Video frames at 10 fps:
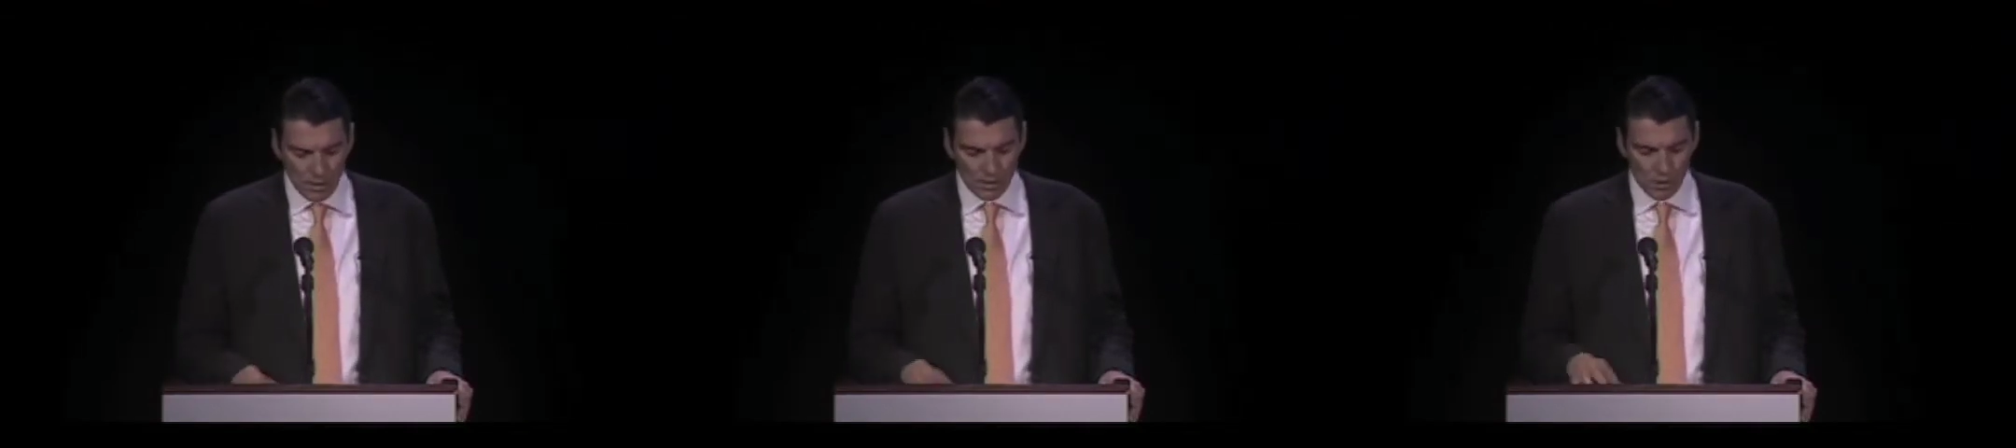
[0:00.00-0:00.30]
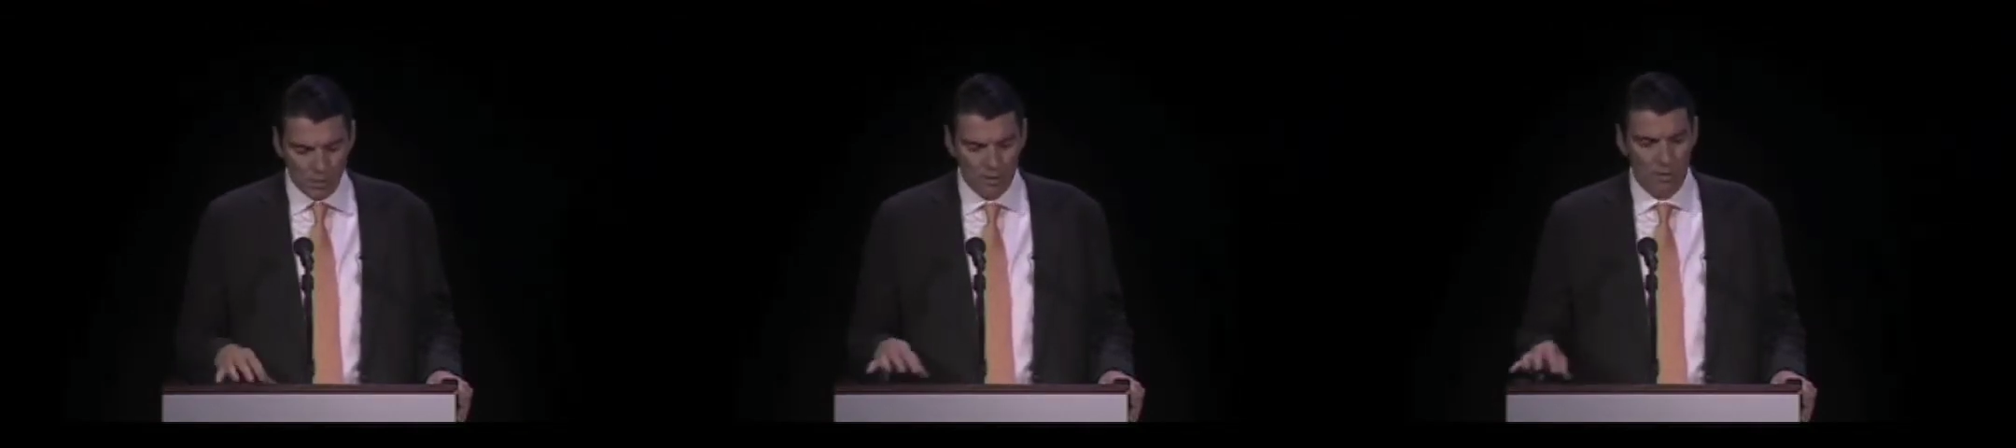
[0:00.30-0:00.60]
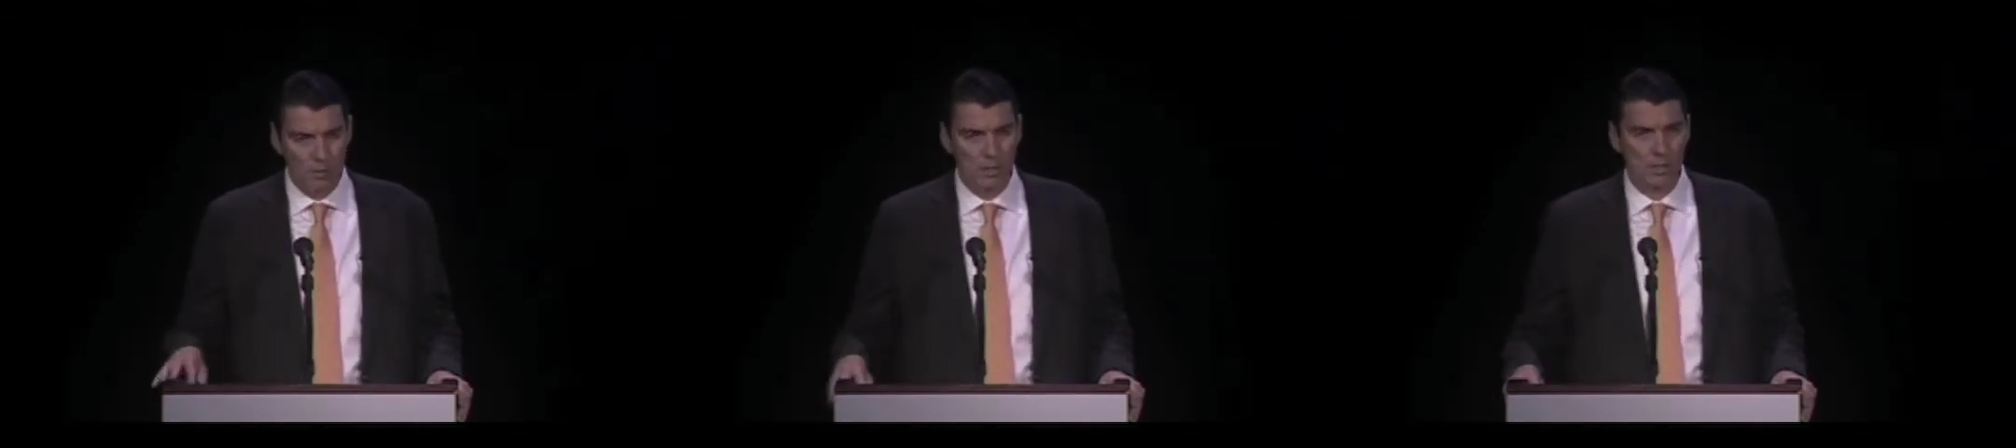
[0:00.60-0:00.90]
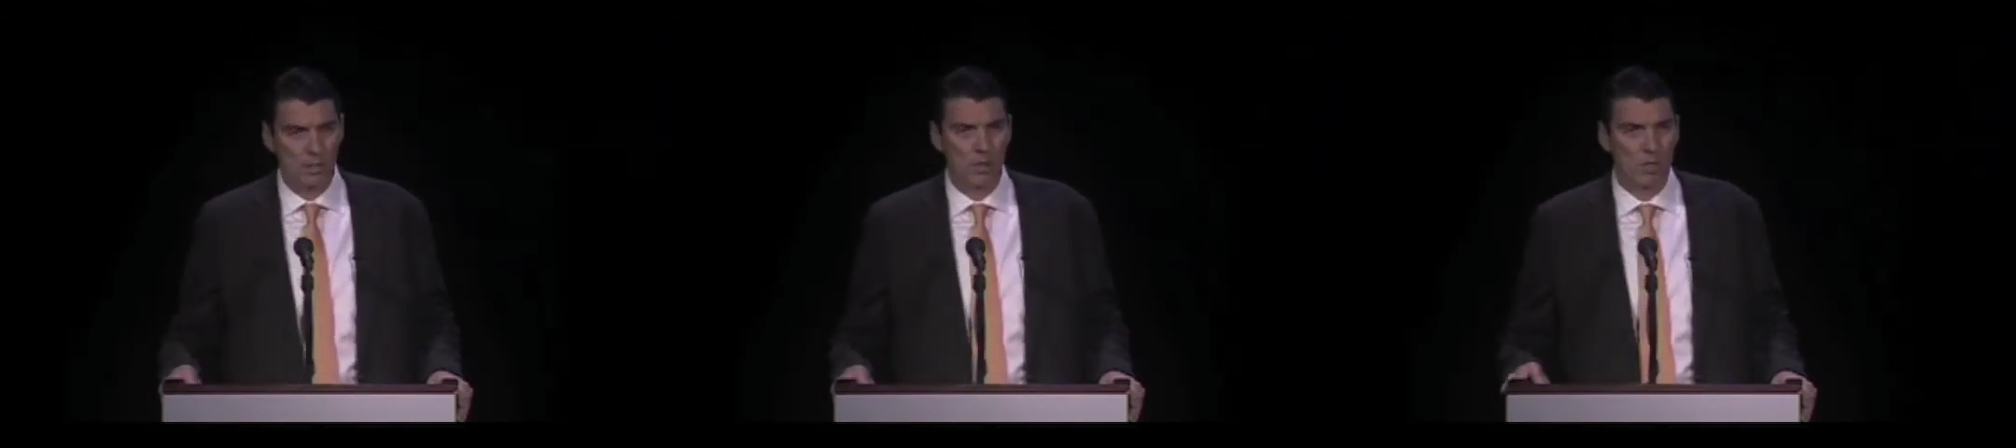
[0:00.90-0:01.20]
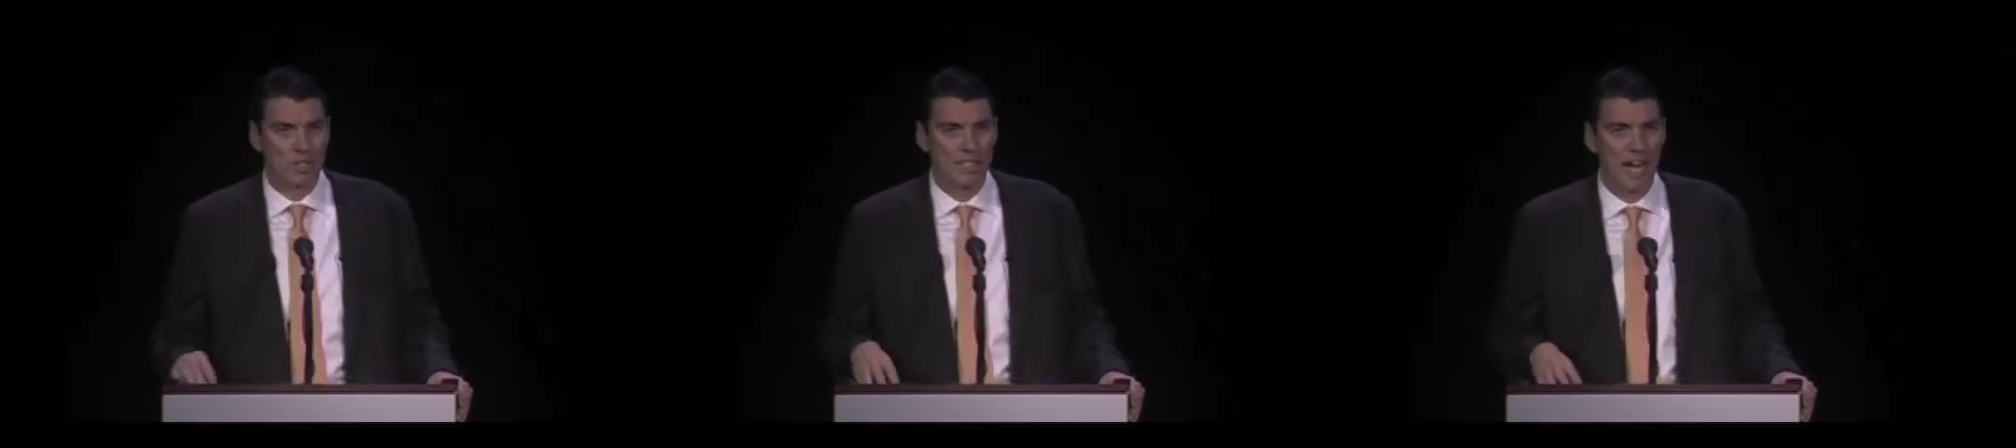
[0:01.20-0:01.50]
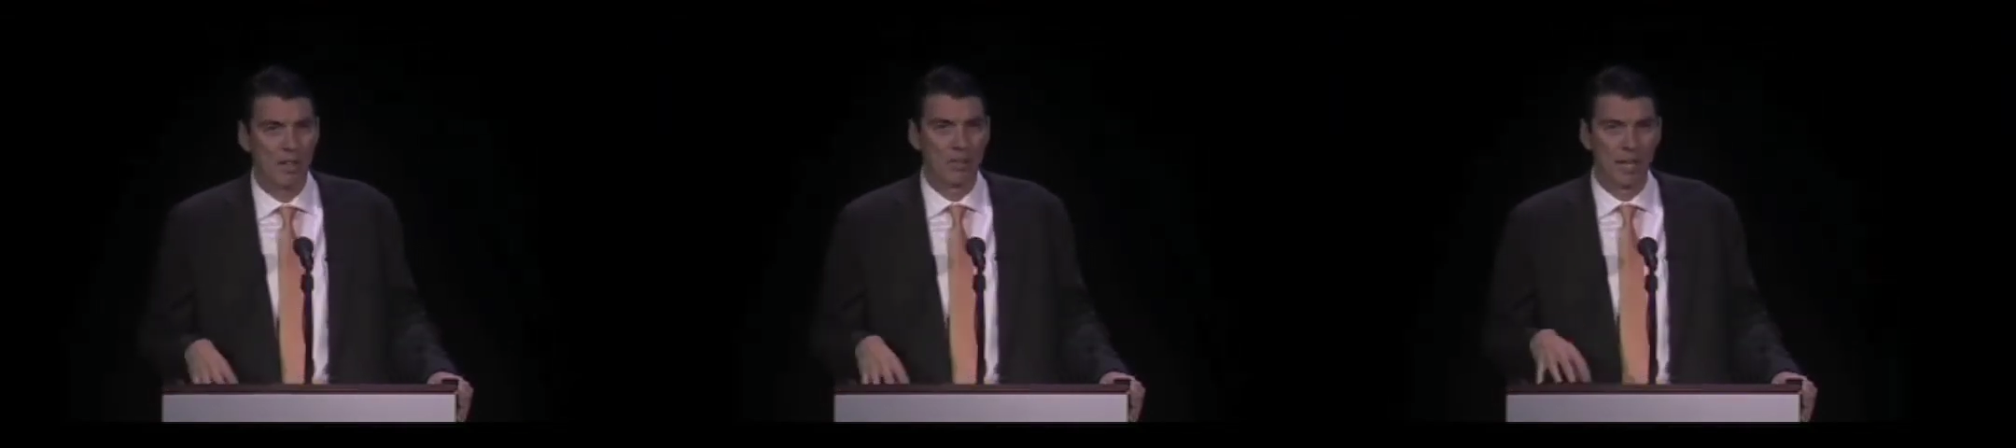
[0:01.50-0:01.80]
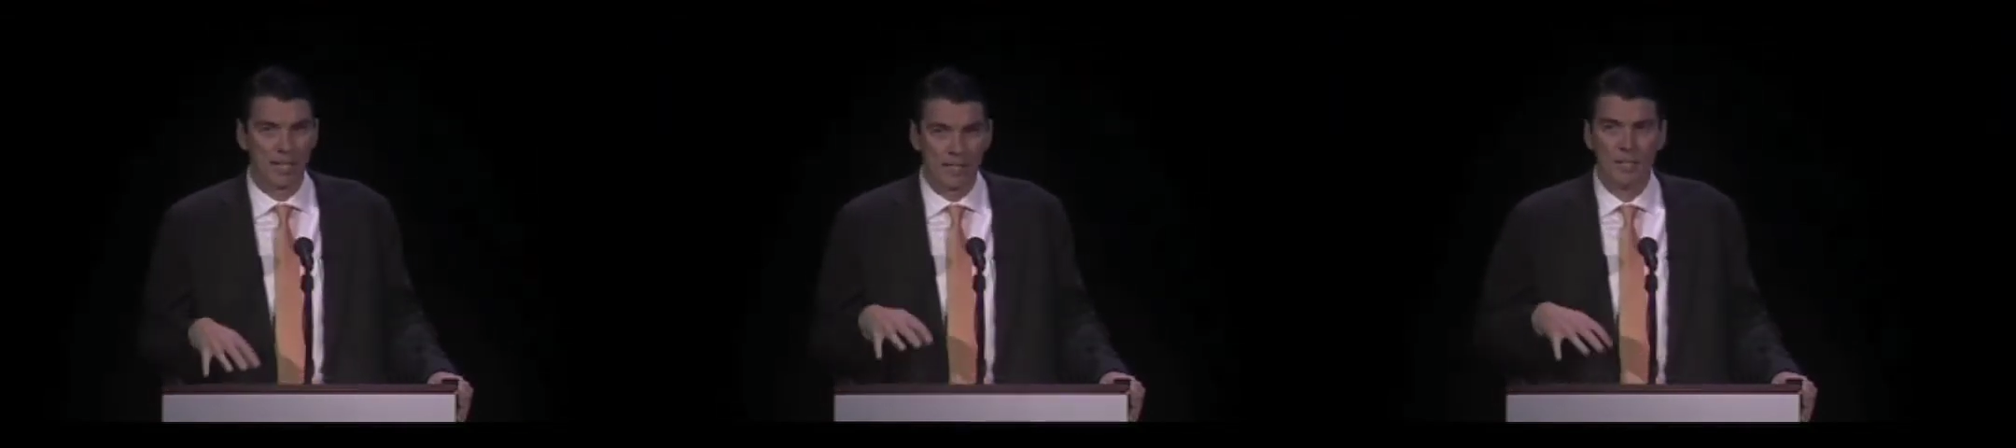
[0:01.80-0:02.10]
So about 3 years ago on a
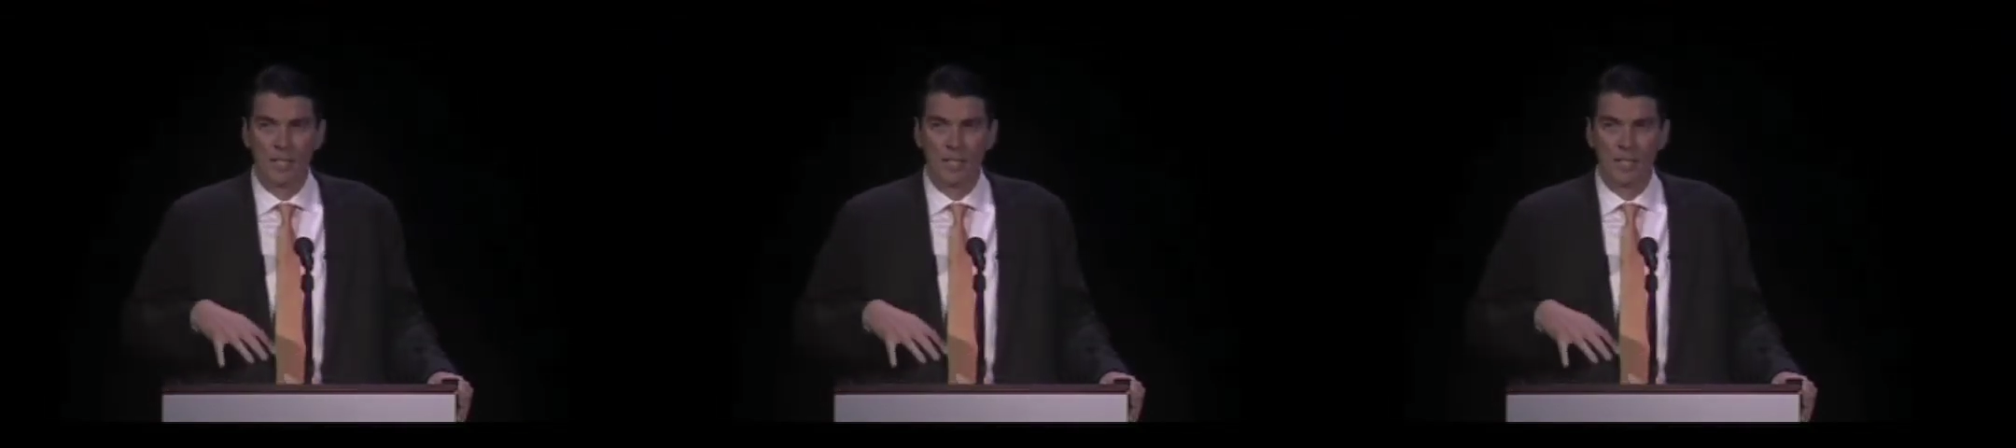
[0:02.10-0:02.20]
Saturday,